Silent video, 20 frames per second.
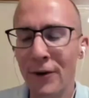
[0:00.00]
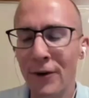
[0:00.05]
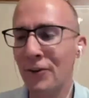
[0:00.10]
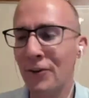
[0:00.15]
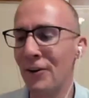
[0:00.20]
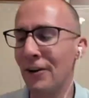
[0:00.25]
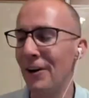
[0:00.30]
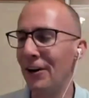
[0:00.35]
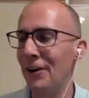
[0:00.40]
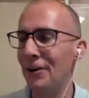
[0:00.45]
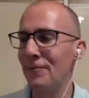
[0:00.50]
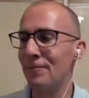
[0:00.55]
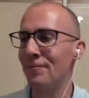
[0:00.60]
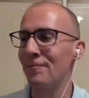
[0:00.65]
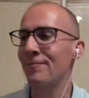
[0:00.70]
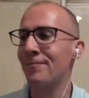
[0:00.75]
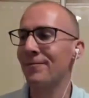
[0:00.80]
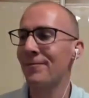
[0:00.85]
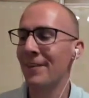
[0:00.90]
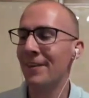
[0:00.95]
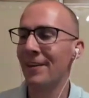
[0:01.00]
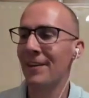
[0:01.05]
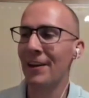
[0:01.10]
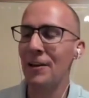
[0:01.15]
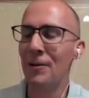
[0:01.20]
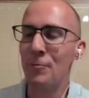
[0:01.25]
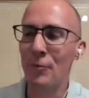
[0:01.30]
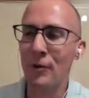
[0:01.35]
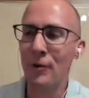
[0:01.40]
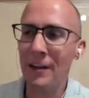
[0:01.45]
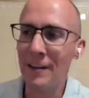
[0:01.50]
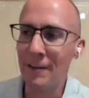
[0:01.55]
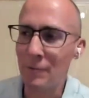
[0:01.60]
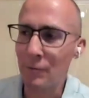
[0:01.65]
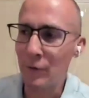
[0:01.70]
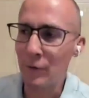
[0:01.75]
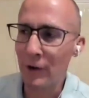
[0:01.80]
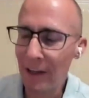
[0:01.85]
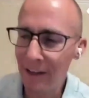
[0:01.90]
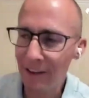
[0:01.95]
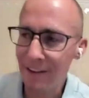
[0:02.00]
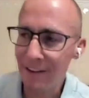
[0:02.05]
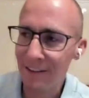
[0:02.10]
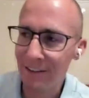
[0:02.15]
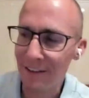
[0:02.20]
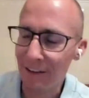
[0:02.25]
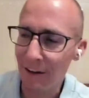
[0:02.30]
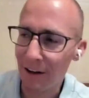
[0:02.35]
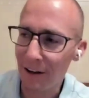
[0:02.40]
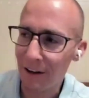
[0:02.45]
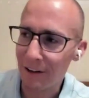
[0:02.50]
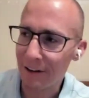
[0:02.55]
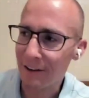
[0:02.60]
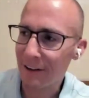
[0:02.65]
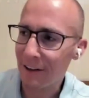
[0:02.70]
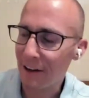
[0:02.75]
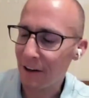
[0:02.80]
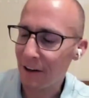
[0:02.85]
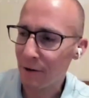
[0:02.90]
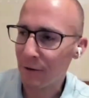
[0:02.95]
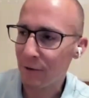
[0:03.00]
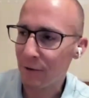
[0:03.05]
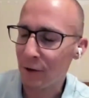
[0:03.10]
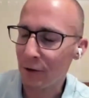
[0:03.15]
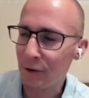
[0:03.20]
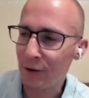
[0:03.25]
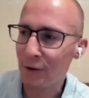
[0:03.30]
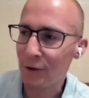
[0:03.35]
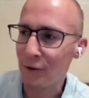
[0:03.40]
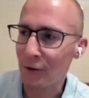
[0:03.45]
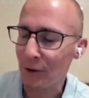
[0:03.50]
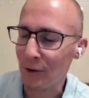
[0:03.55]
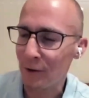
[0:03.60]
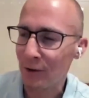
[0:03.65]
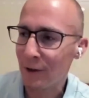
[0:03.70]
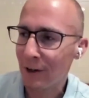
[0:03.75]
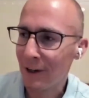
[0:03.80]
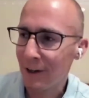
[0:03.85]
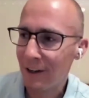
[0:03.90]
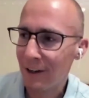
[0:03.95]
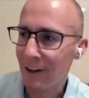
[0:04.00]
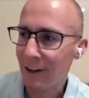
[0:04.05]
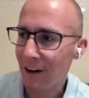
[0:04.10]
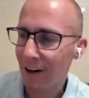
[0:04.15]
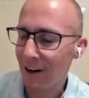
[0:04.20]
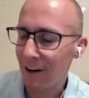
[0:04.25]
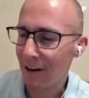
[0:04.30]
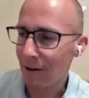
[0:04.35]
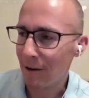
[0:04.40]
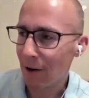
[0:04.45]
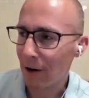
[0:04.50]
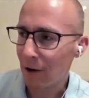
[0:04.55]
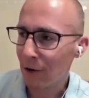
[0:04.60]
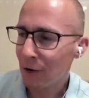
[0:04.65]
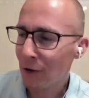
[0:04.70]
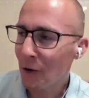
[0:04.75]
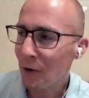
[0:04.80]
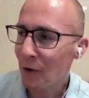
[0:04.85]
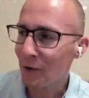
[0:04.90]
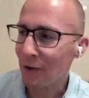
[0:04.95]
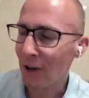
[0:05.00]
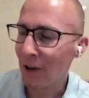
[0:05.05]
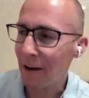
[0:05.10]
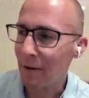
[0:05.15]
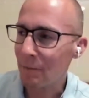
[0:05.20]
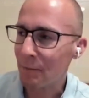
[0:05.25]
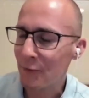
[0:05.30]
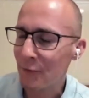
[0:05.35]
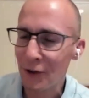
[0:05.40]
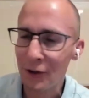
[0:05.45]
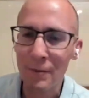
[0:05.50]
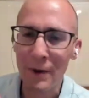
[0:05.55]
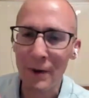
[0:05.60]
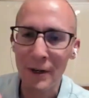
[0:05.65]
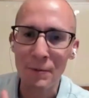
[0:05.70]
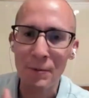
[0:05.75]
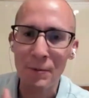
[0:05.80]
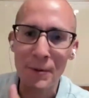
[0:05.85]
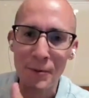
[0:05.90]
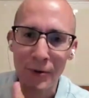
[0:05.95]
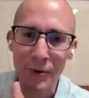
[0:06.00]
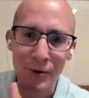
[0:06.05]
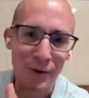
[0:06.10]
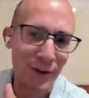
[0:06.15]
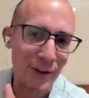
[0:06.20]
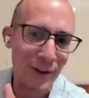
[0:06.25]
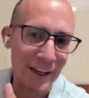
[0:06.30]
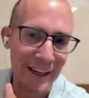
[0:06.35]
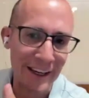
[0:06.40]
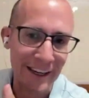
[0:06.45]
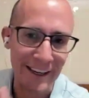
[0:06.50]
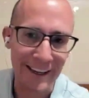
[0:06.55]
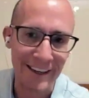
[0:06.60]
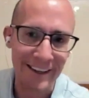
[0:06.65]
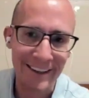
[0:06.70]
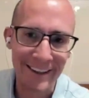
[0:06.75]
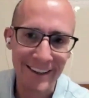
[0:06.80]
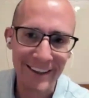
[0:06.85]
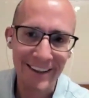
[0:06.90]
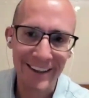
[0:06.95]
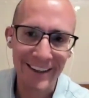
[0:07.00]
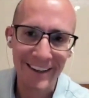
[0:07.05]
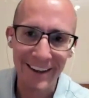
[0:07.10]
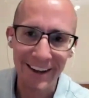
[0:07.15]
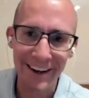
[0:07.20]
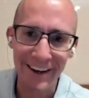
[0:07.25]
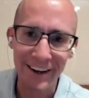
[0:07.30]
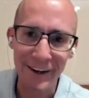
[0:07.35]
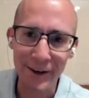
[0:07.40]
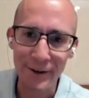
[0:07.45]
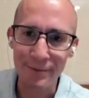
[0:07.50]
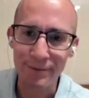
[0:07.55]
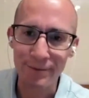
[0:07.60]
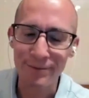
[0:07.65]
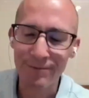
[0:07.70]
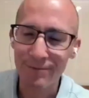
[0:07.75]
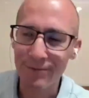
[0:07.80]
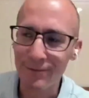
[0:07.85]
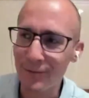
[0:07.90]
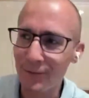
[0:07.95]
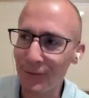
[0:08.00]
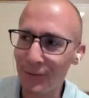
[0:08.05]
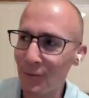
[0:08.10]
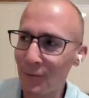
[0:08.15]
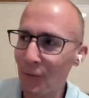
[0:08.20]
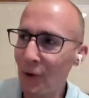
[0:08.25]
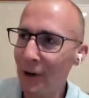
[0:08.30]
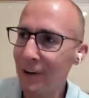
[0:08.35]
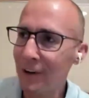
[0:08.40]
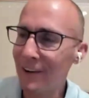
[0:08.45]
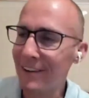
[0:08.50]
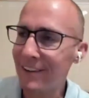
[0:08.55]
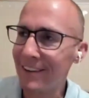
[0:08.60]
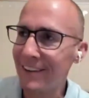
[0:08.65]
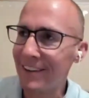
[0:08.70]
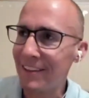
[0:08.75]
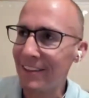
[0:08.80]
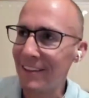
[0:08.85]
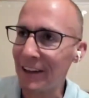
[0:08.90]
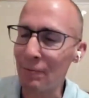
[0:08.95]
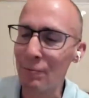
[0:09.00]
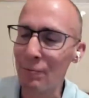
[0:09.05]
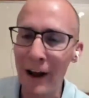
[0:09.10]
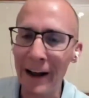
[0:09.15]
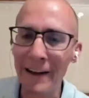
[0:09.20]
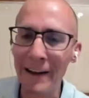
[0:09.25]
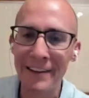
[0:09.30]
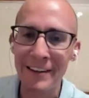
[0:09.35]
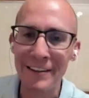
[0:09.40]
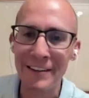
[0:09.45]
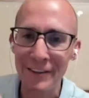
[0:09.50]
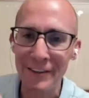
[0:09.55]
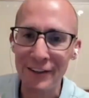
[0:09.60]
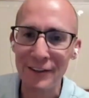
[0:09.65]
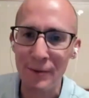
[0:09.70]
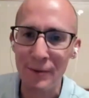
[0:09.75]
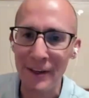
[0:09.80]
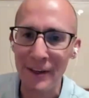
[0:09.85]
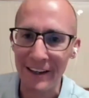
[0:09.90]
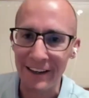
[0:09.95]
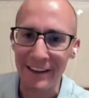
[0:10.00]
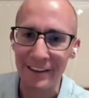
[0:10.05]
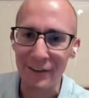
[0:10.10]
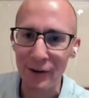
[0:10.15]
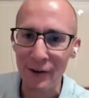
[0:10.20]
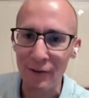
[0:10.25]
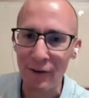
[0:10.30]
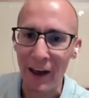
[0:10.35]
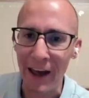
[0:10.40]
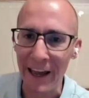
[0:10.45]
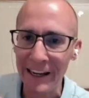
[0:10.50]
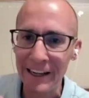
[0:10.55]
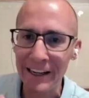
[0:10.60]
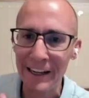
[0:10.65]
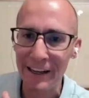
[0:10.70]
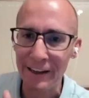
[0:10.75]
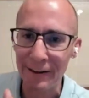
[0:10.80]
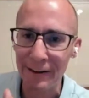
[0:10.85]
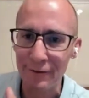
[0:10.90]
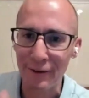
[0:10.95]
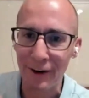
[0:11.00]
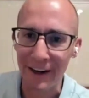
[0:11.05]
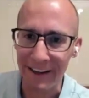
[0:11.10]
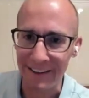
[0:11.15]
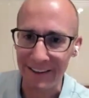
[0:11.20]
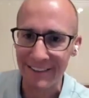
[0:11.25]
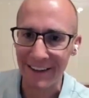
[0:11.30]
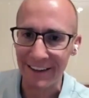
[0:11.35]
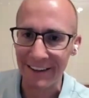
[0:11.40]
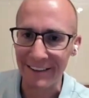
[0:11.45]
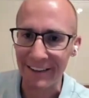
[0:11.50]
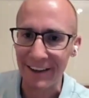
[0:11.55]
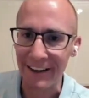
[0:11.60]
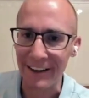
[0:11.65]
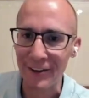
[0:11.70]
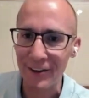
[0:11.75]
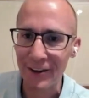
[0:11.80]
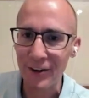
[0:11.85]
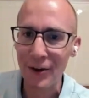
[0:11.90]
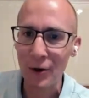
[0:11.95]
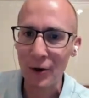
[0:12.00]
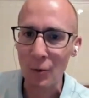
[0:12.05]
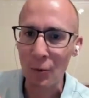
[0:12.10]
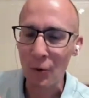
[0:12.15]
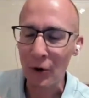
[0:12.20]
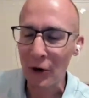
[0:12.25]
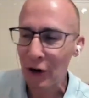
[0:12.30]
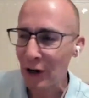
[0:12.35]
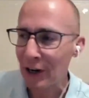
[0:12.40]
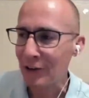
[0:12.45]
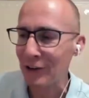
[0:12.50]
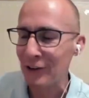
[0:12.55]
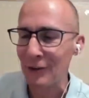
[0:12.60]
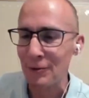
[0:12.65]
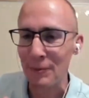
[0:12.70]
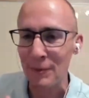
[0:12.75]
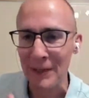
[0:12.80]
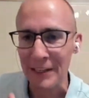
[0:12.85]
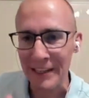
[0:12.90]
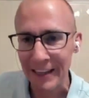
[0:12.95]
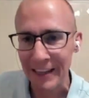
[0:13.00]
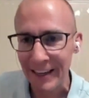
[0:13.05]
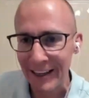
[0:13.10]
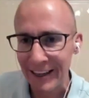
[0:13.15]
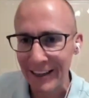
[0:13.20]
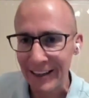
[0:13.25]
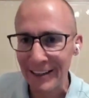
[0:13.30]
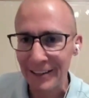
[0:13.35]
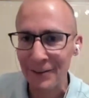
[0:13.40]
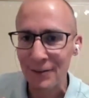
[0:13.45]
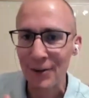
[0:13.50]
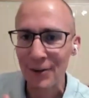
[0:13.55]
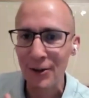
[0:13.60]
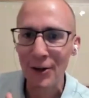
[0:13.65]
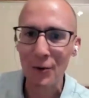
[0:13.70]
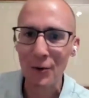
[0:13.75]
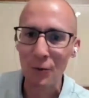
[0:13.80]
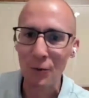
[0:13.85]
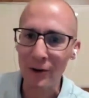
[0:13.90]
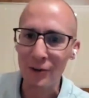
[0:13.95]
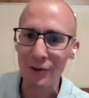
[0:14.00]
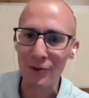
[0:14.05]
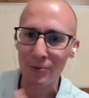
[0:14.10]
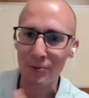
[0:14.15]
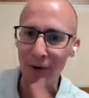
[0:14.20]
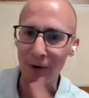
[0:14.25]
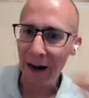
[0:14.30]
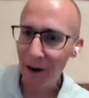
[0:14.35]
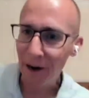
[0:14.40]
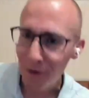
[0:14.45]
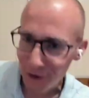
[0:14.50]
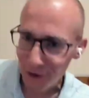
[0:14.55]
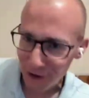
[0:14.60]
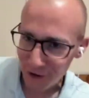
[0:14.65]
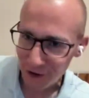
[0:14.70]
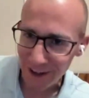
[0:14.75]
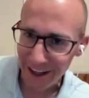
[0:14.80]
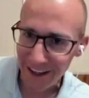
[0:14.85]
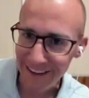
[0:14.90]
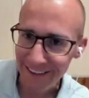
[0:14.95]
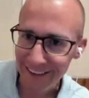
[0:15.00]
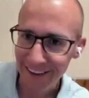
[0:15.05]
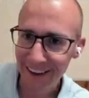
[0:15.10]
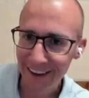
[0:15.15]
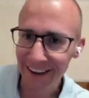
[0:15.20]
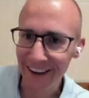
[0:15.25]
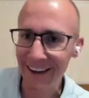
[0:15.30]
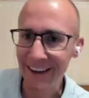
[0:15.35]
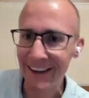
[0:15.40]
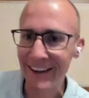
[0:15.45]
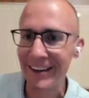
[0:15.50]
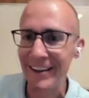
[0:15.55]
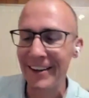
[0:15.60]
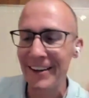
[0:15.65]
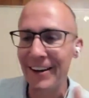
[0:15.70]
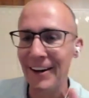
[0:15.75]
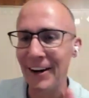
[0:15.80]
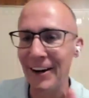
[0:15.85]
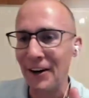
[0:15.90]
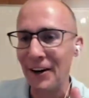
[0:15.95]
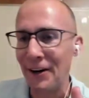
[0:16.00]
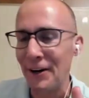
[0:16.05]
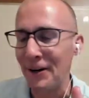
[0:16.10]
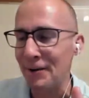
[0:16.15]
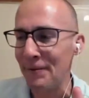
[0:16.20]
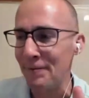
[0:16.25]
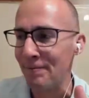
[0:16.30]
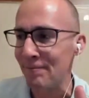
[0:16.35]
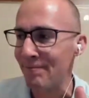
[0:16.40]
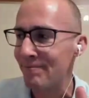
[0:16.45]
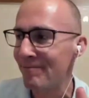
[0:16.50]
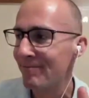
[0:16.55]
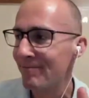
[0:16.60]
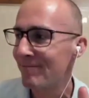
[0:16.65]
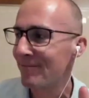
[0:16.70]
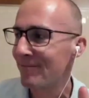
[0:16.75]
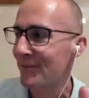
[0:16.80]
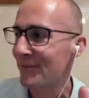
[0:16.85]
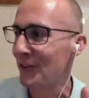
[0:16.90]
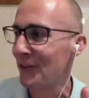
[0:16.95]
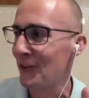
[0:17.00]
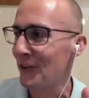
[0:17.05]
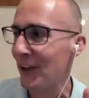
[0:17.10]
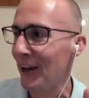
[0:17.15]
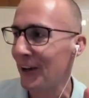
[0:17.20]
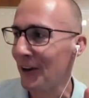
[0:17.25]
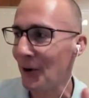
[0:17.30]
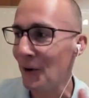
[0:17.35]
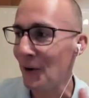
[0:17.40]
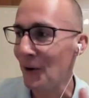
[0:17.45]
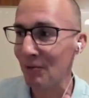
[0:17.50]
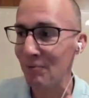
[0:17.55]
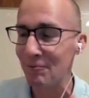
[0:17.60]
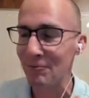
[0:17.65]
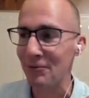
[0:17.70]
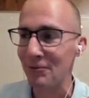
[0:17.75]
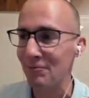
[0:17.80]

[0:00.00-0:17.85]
Father, kind of bringing this interview to a close. I'm sure many people are thinking, um, what are like practically speaking, do you have any advice on like where I should begin? Which route should I take? Should I go?